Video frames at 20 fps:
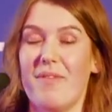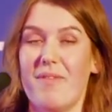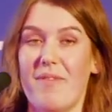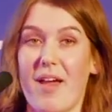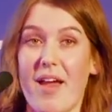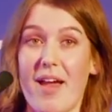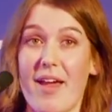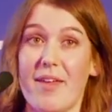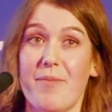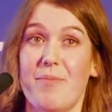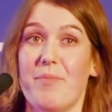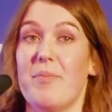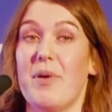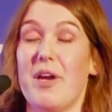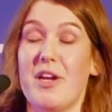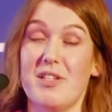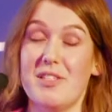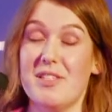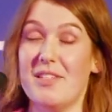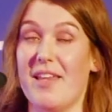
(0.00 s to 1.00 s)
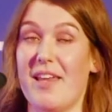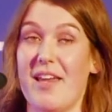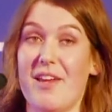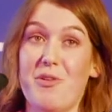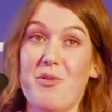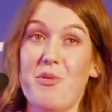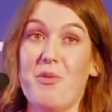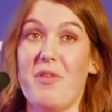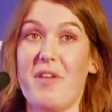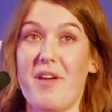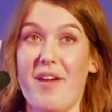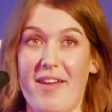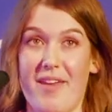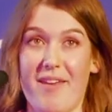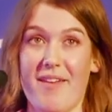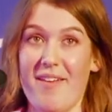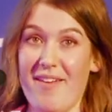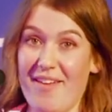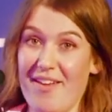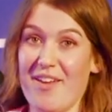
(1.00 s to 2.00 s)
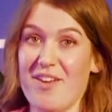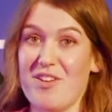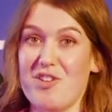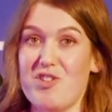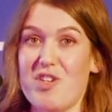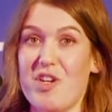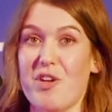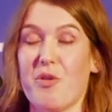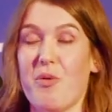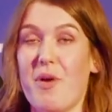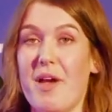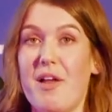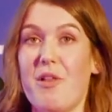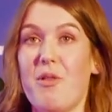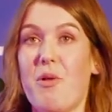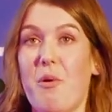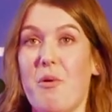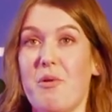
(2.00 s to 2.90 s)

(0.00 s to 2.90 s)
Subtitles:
I know that I share quite a lot